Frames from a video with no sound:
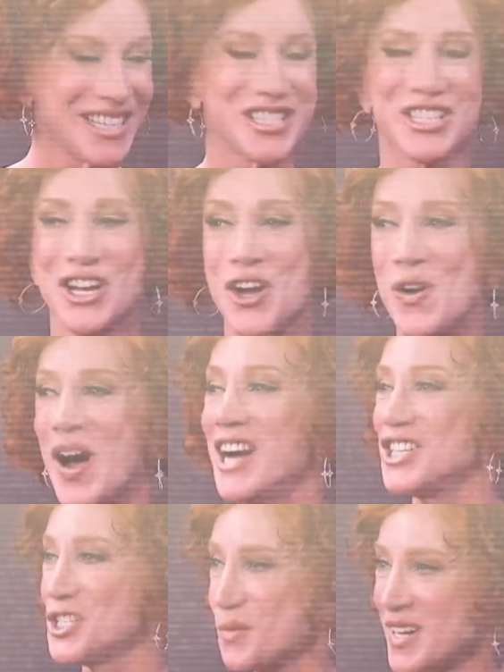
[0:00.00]
And so yeah.
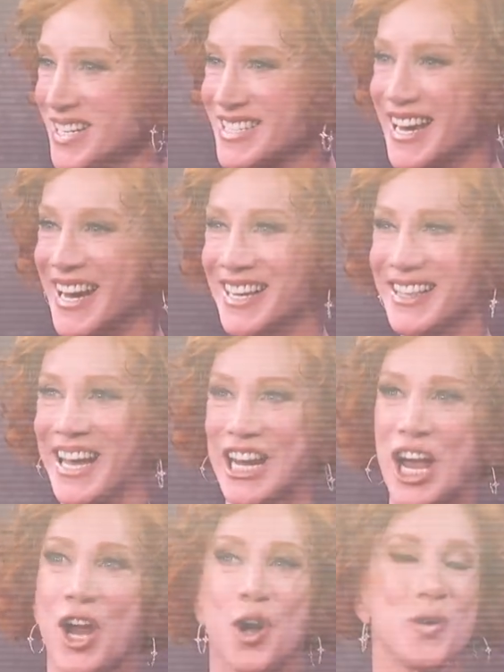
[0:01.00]
I just want to say, like,
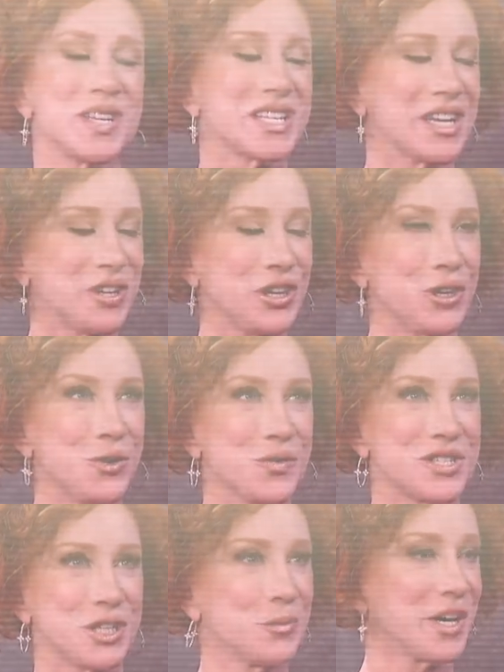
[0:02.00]
I always, you know,
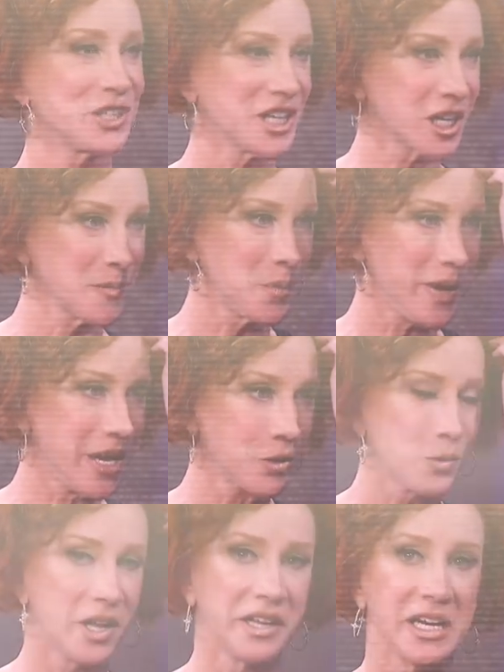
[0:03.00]
still want to talk about pay
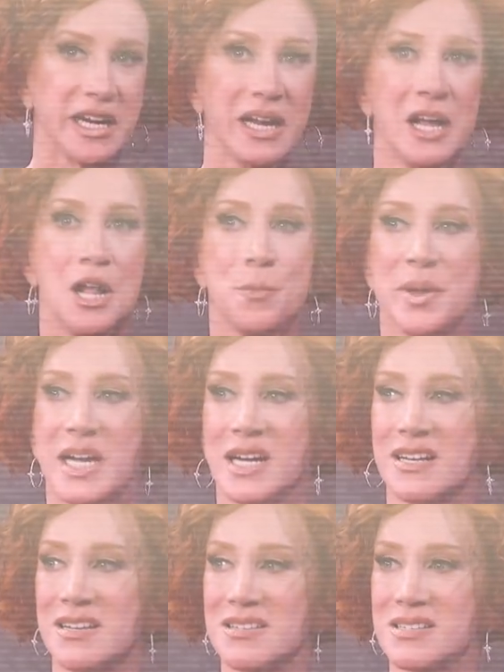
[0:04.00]
equality
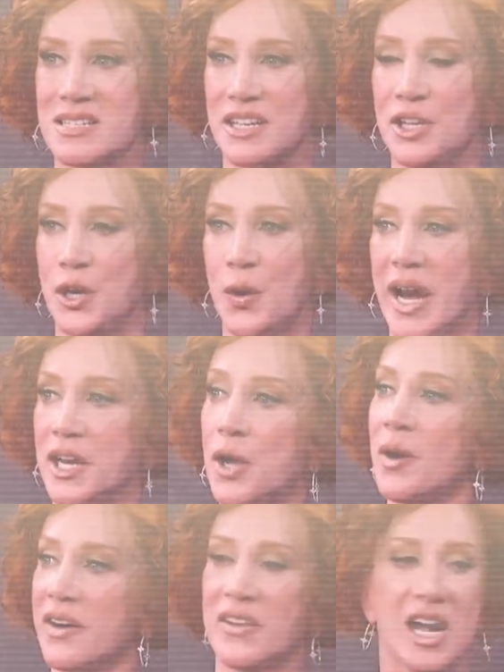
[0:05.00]
because, you know, I
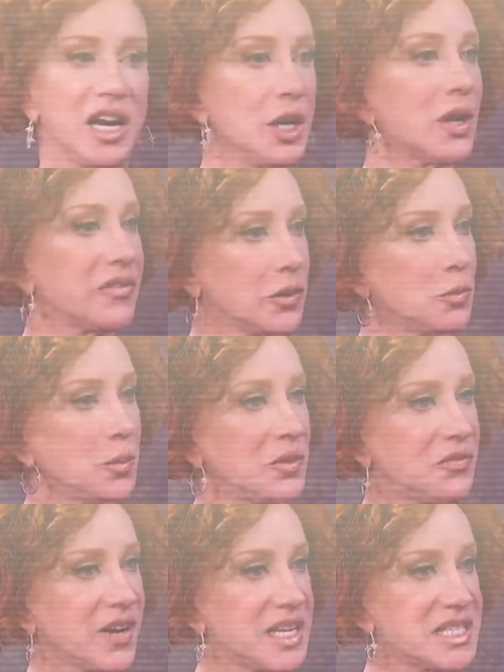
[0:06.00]
know every
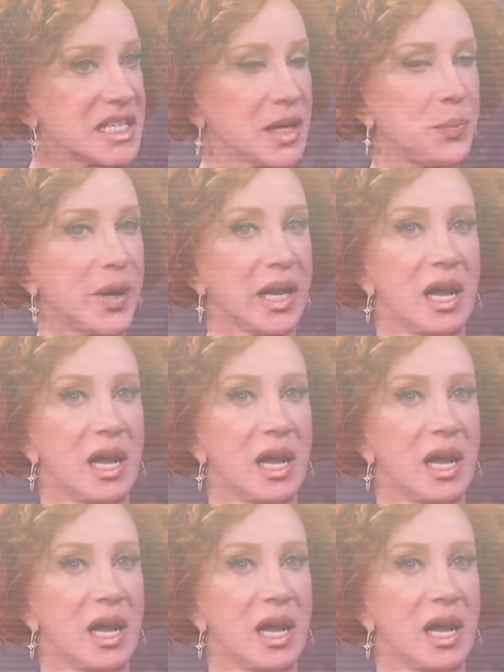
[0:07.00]
woman fights it, but